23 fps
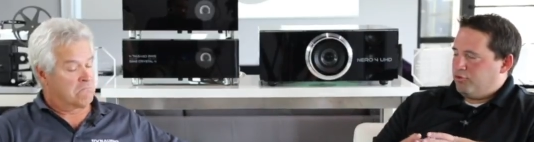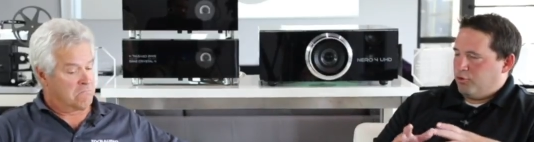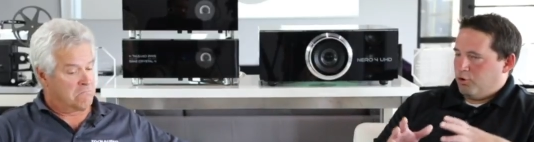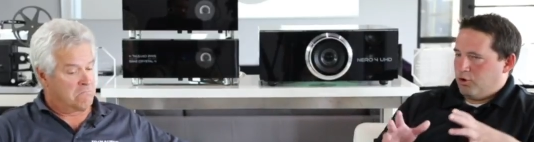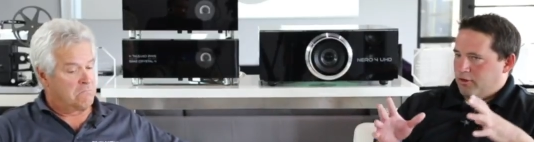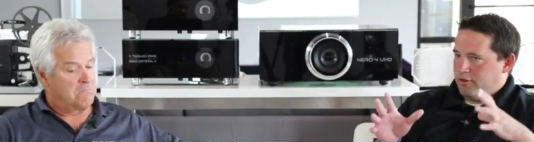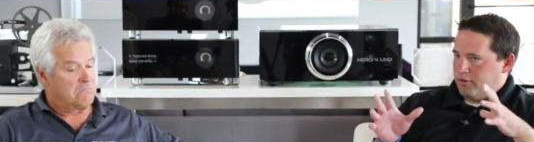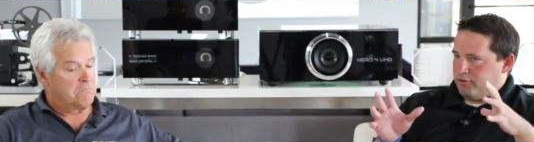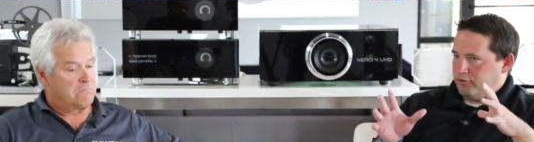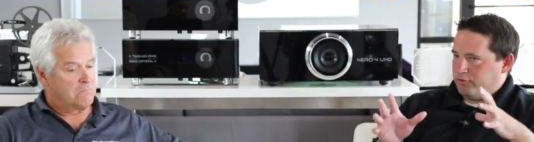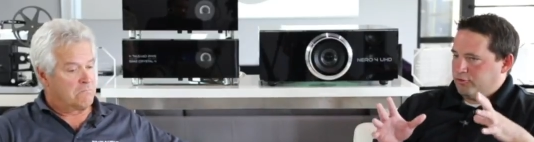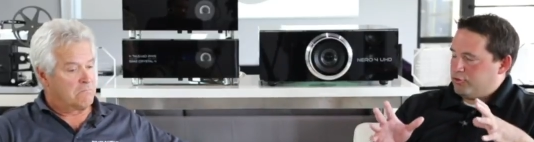Speaker 1: sort
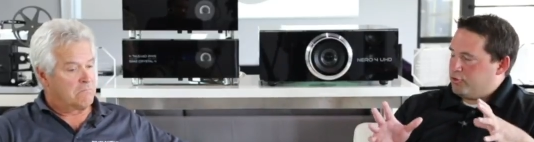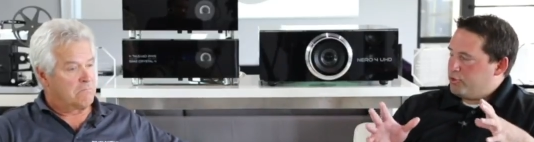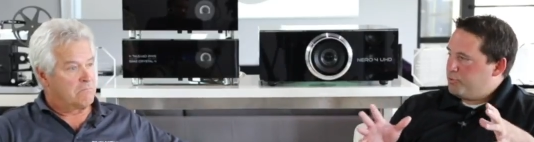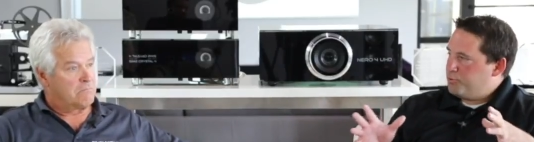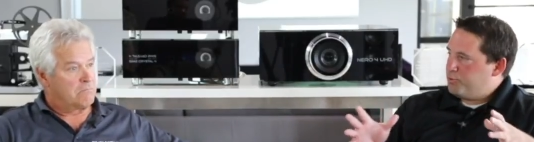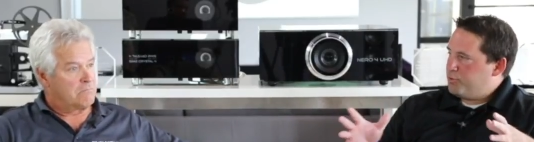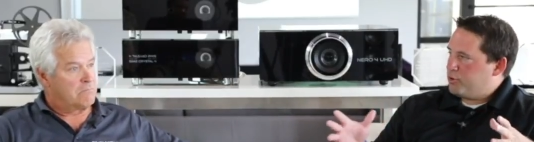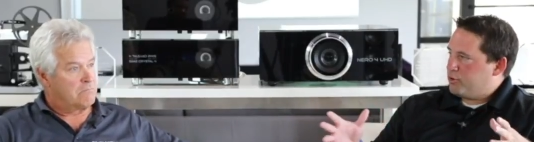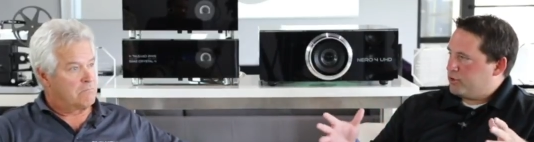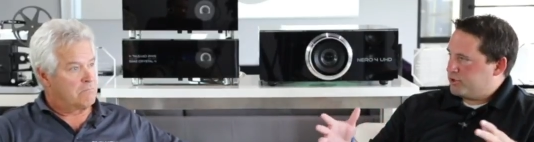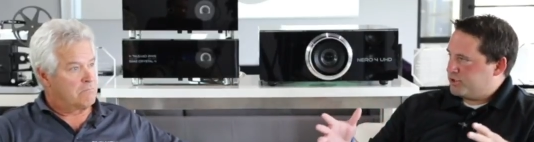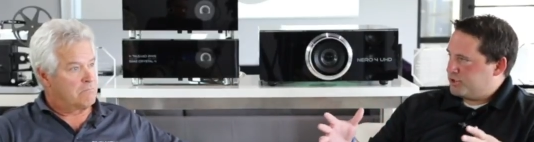of this new
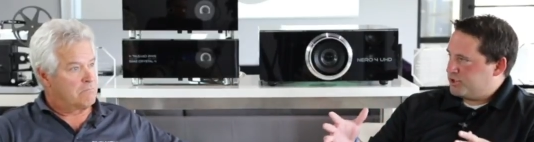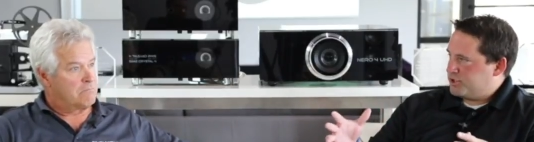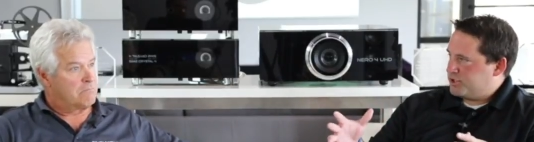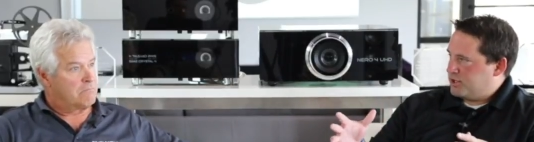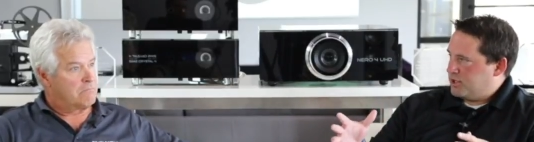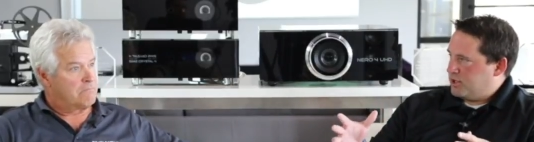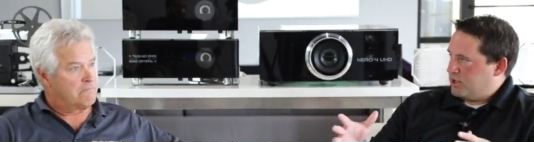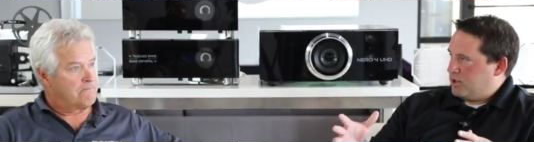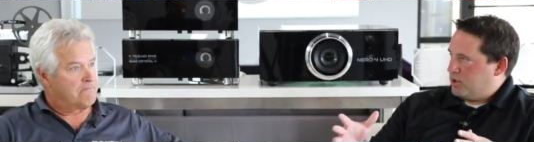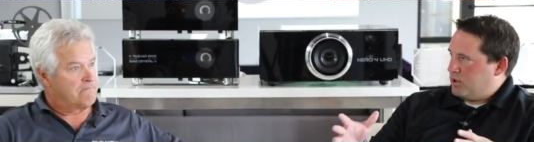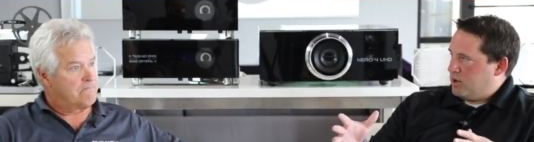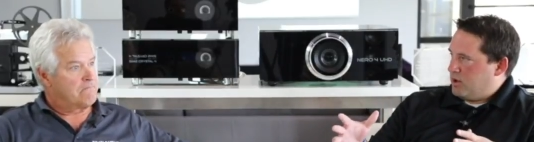push
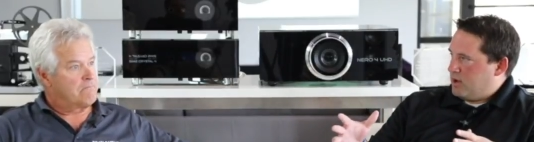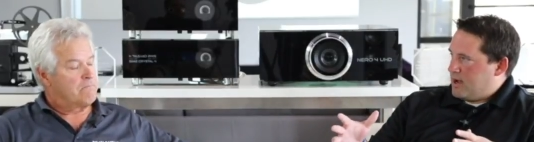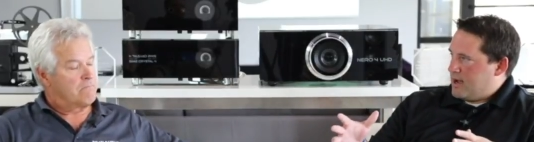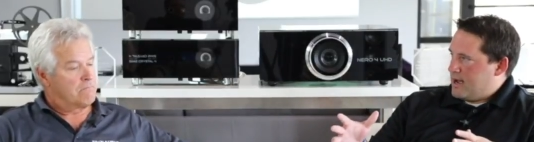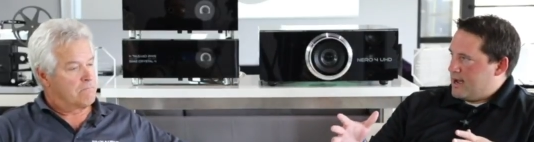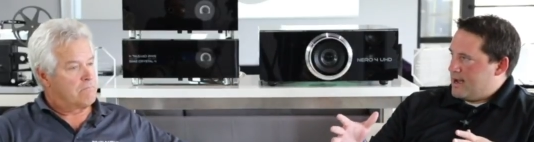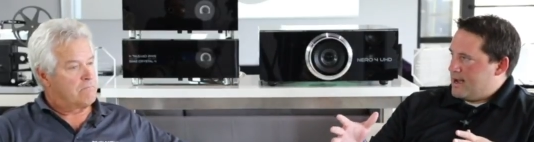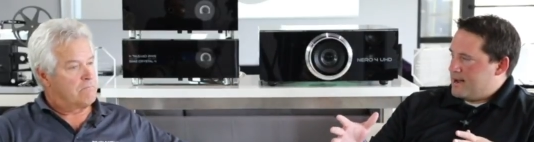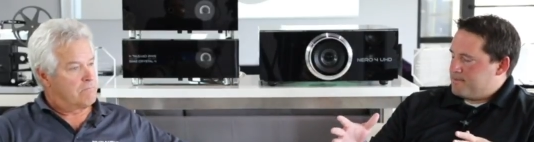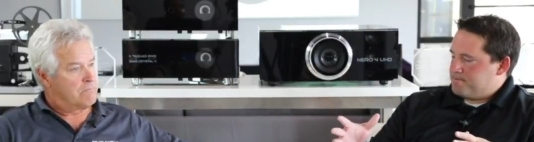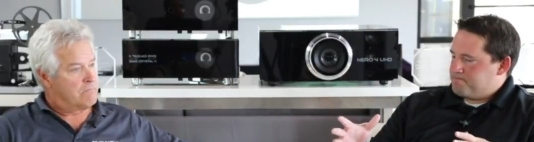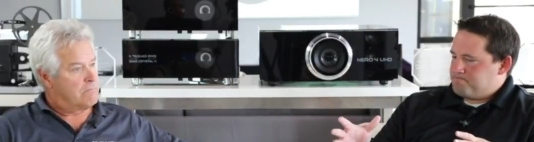
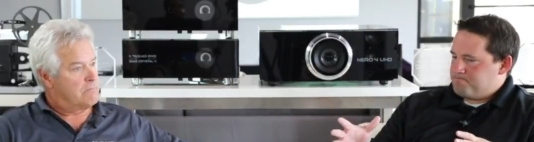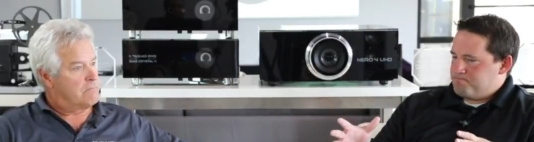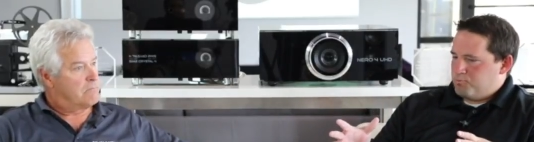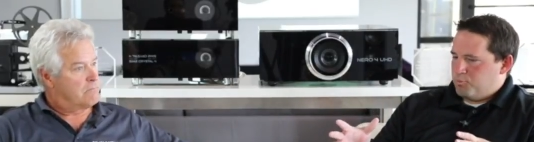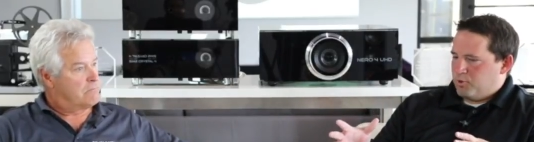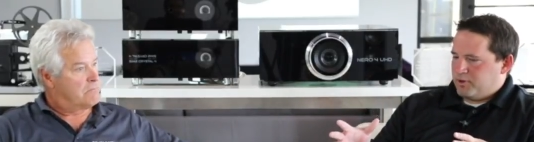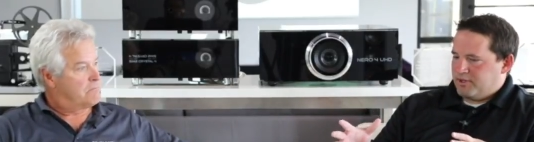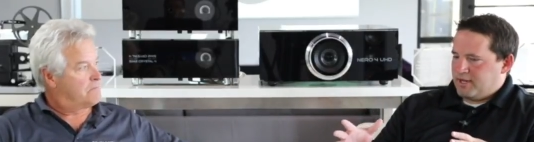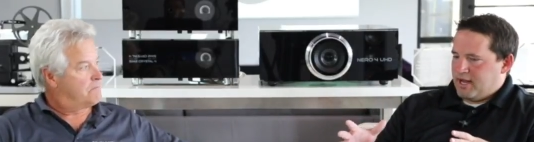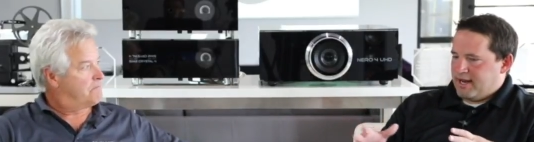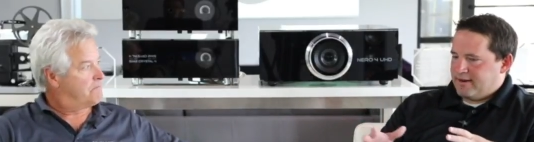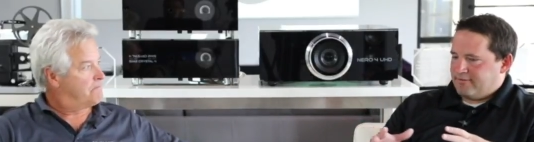um,
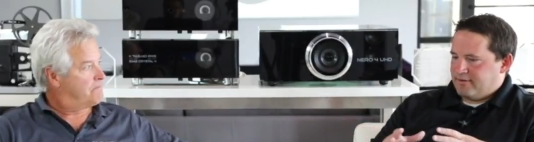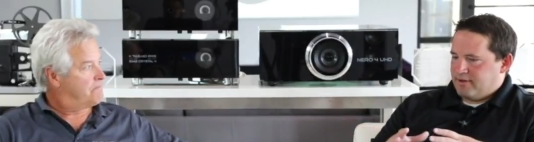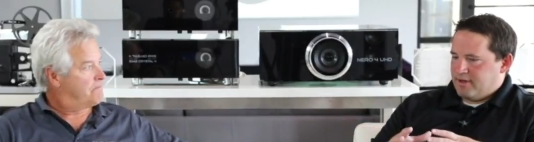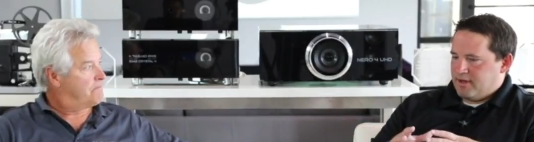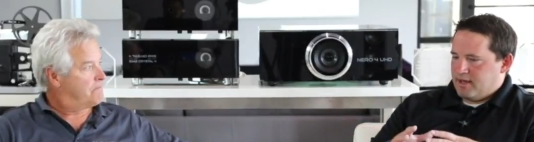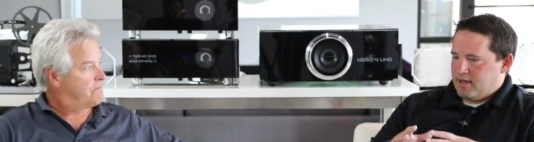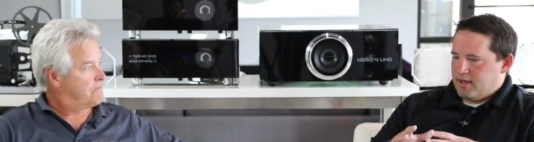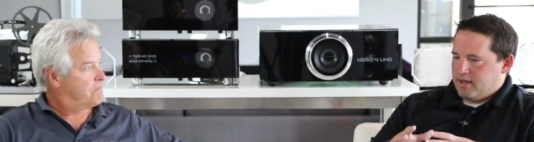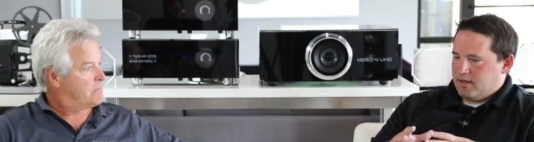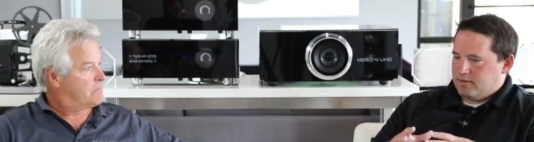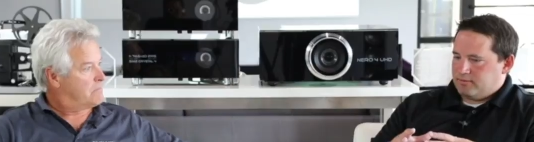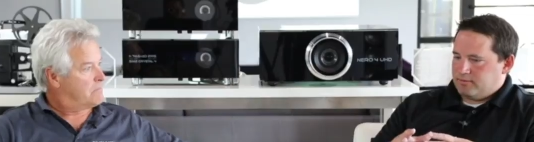with kind of
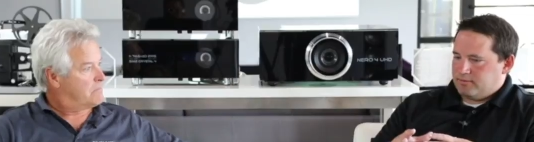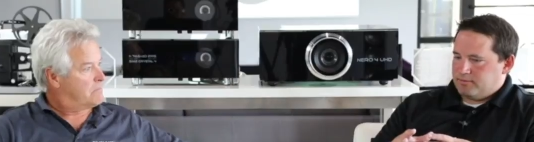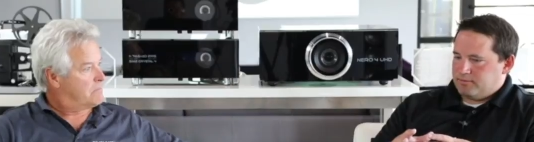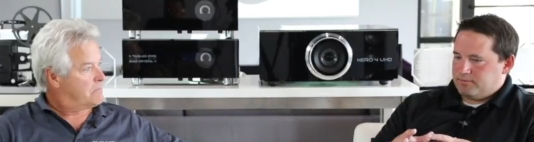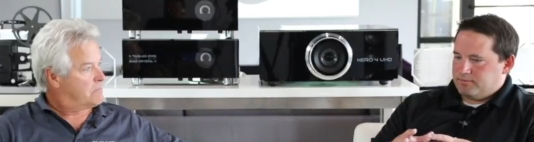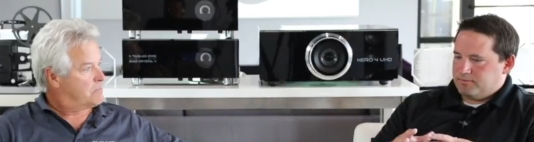a,